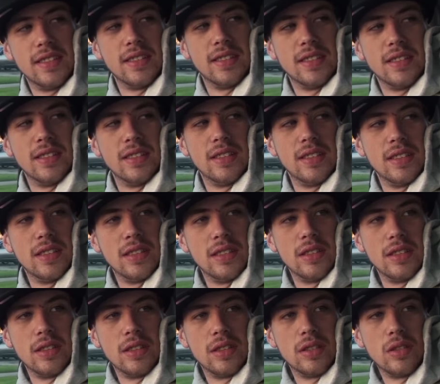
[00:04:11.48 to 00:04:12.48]
Cord?
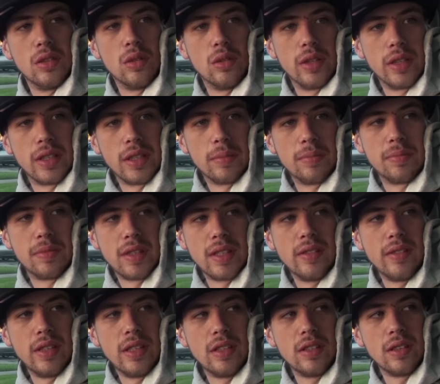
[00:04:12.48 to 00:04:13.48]
No, like a
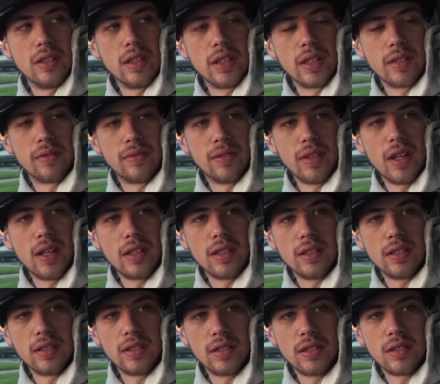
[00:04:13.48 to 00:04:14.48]
TV, like
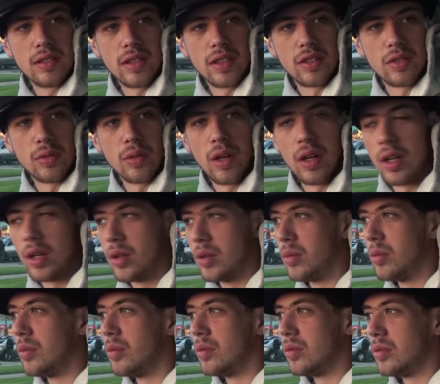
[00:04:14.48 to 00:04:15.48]
a That's why I
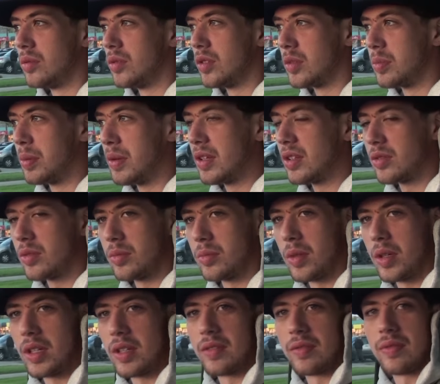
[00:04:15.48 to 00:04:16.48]
was pissed when
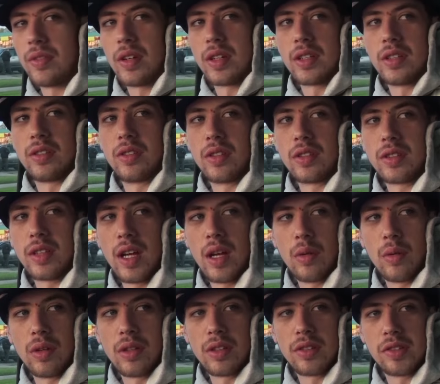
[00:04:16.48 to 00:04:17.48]
Mike fucking took
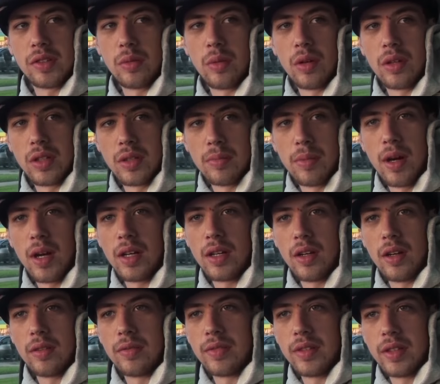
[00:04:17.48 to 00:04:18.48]
that one because I wanted to buy it
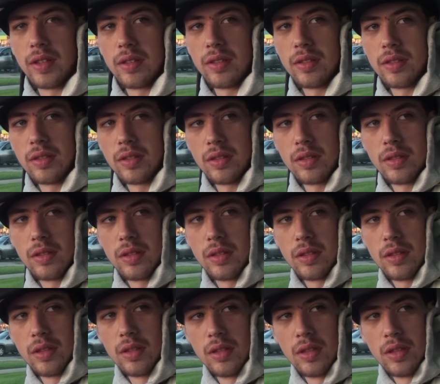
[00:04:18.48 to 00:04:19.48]
off you. What one?
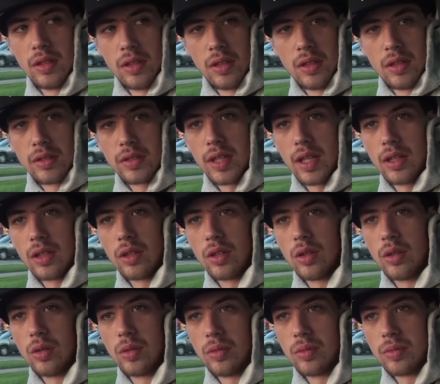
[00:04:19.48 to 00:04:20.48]
That
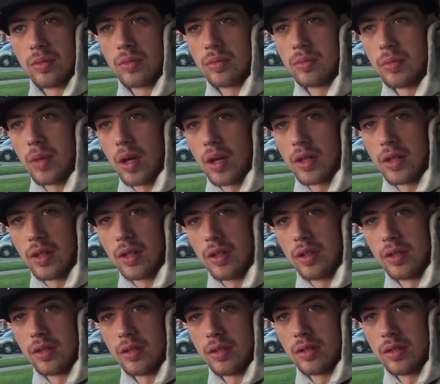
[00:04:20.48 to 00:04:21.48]
little monitor,
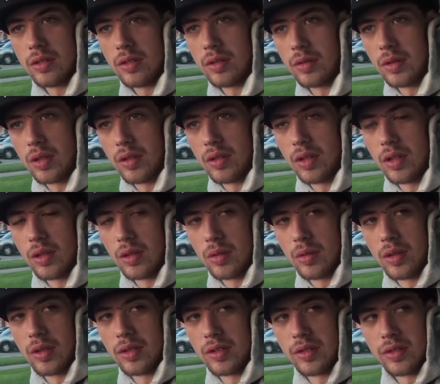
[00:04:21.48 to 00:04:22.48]
whatever mm. the hell it
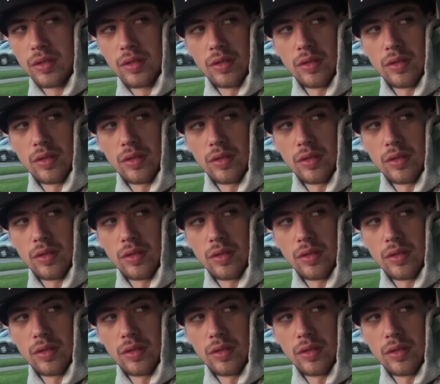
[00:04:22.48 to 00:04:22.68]
was.